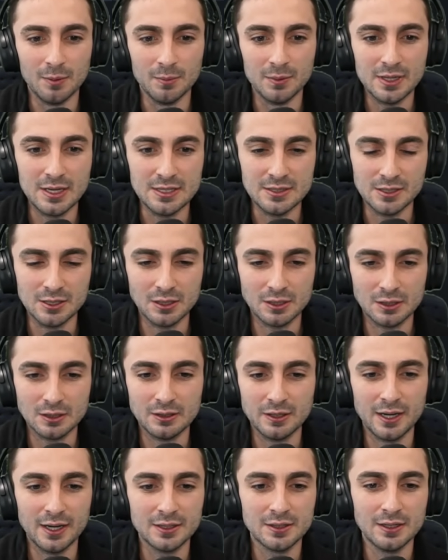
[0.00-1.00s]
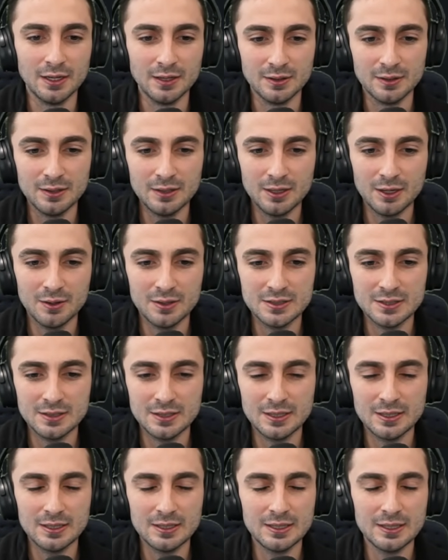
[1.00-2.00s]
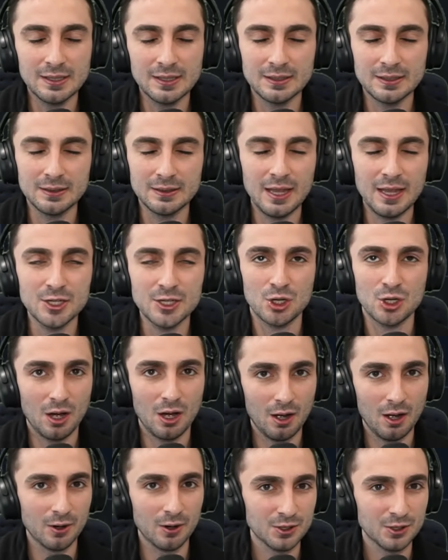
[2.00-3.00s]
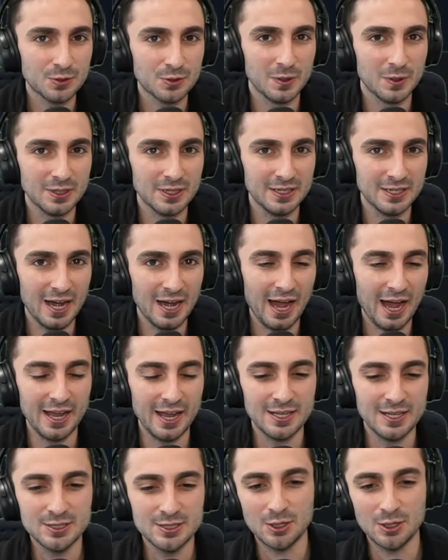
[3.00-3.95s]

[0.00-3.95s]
Easy to collect, and you know, it's less harsh when you die,